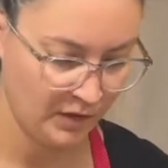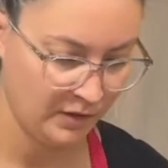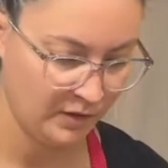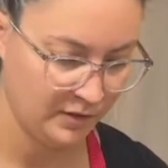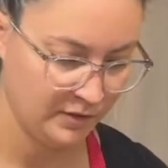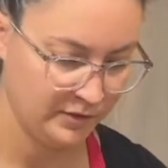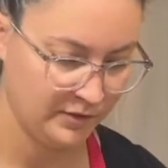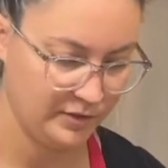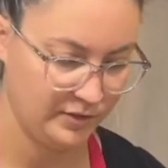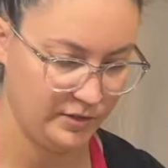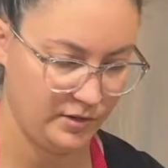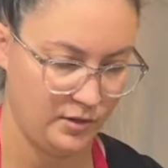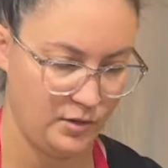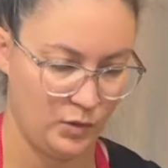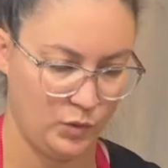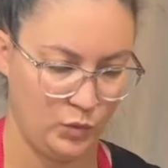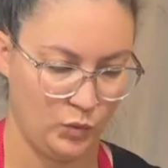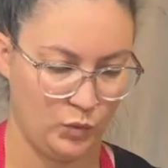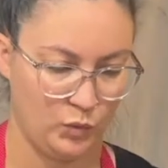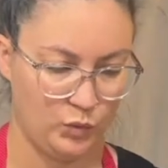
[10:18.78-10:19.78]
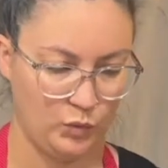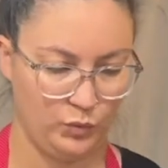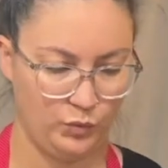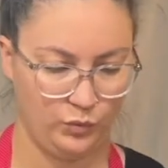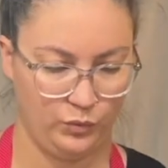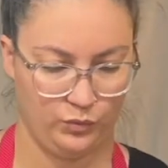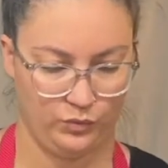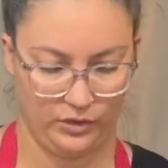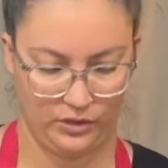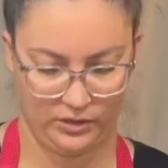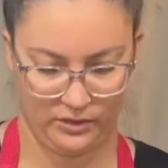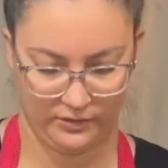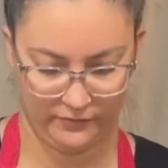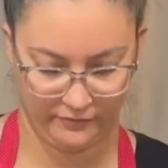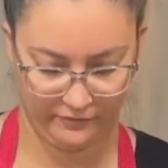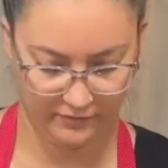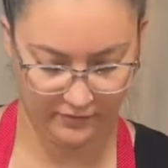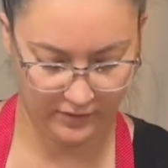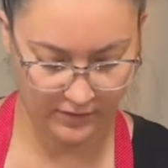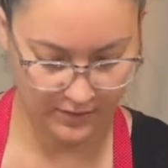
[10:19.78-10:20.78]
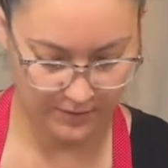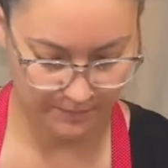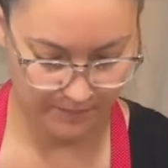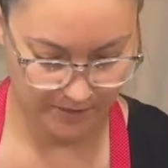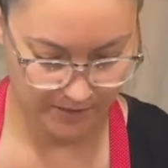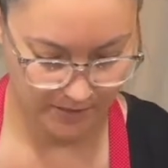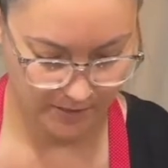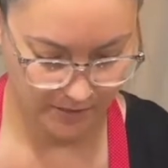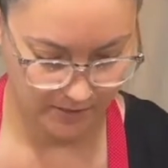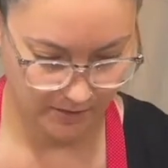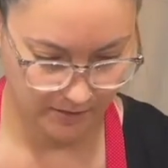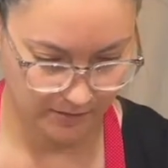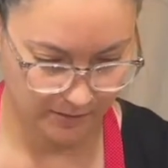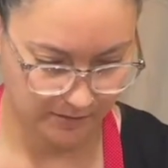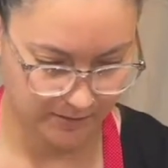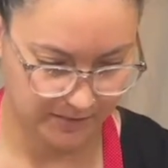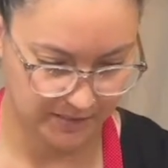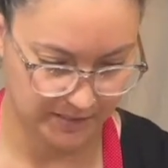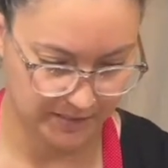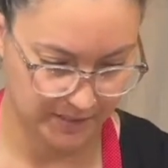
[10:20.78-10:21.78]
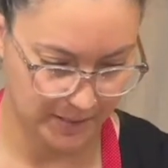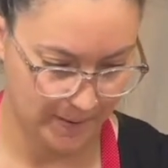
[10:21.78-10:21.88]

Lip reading: So we're gonna flip this.